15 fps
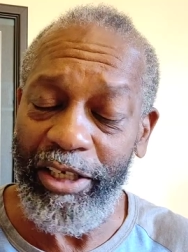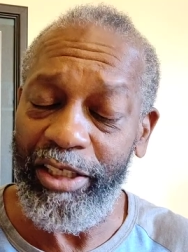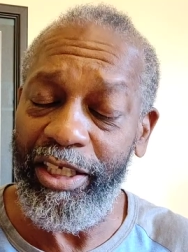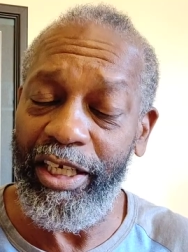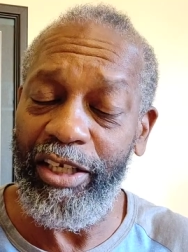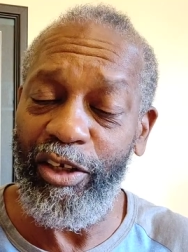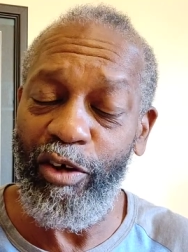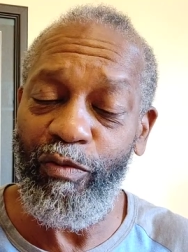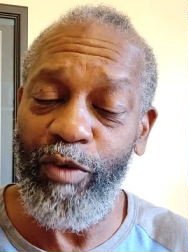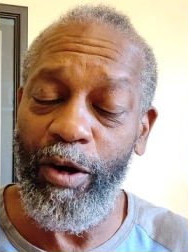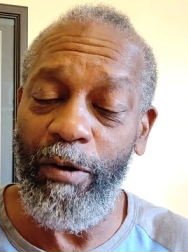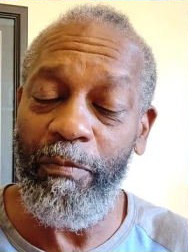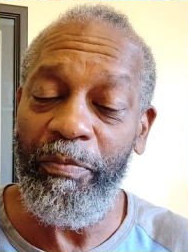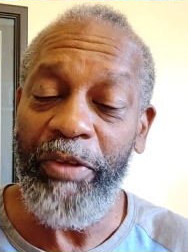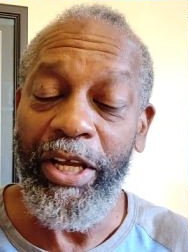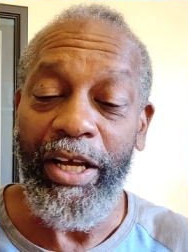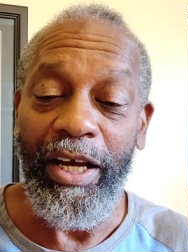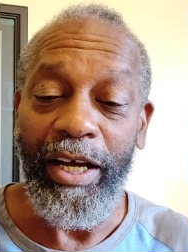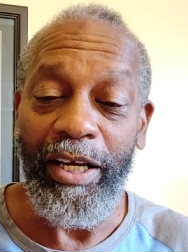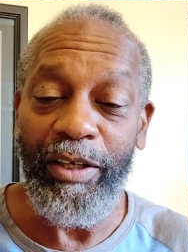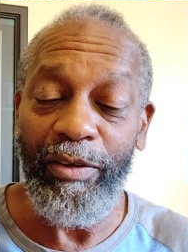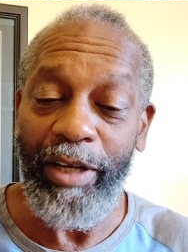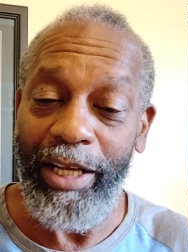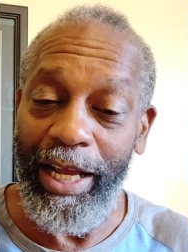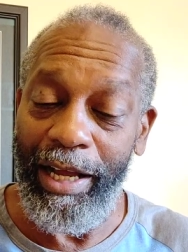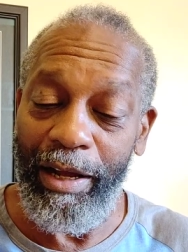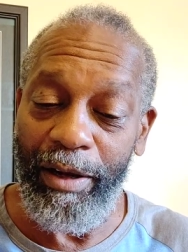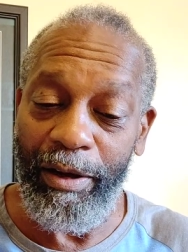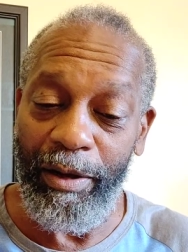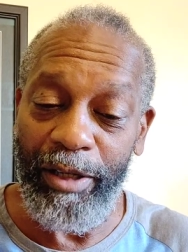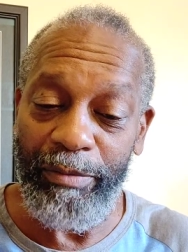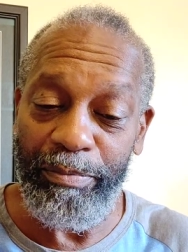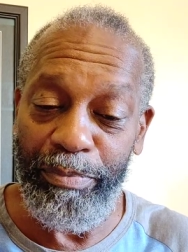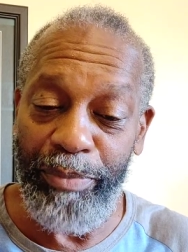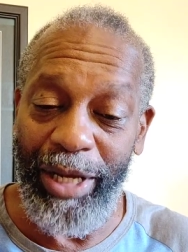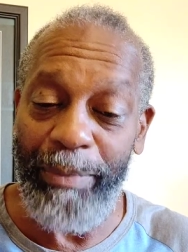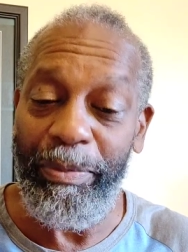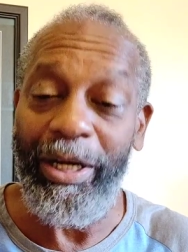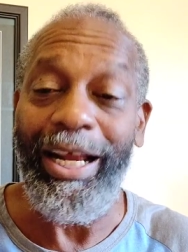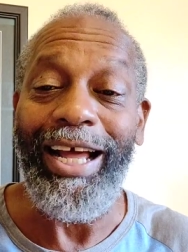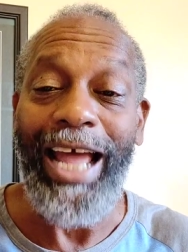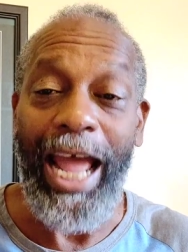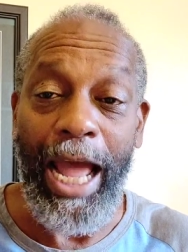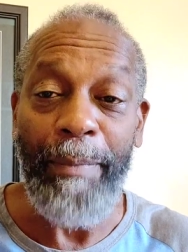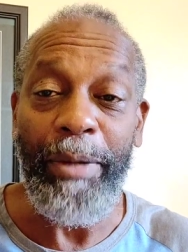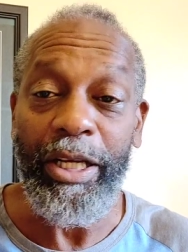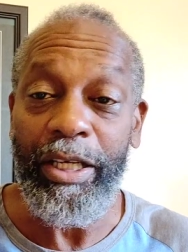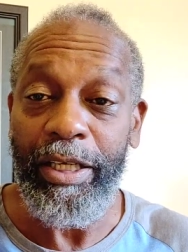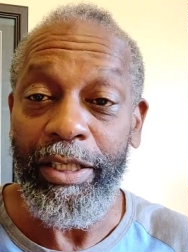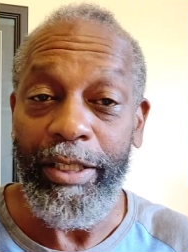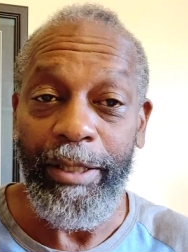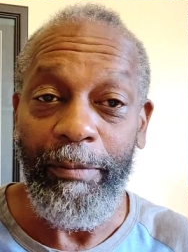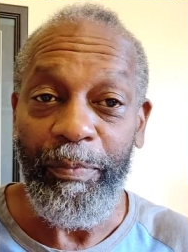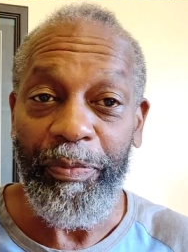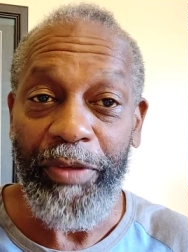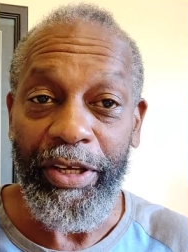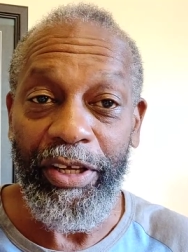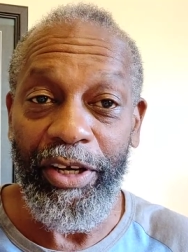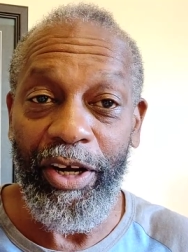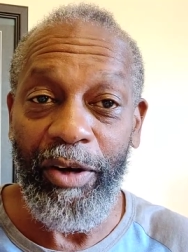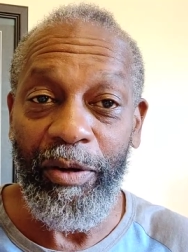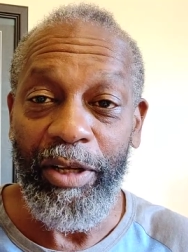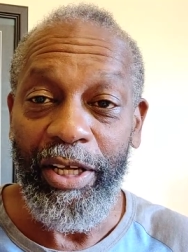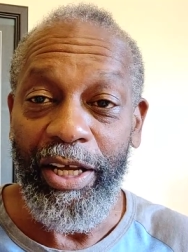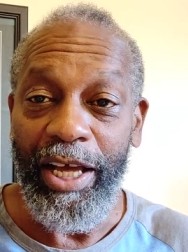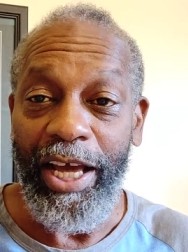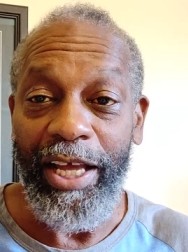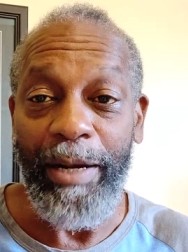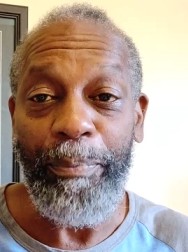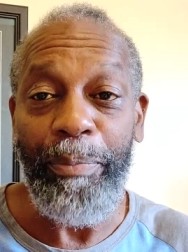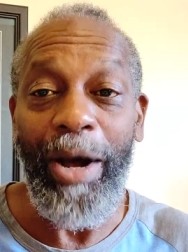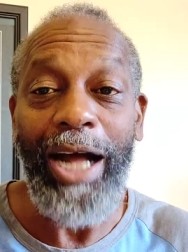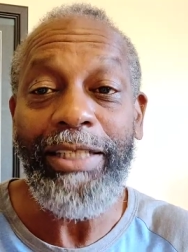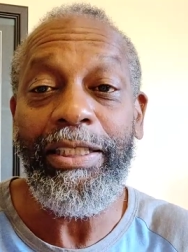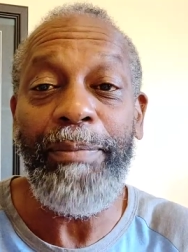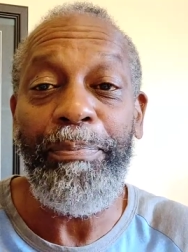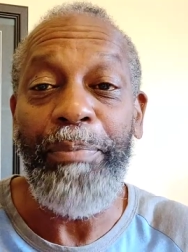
I just need a little room, a little uh, uh a bed, but a hammock, you know, and a pot.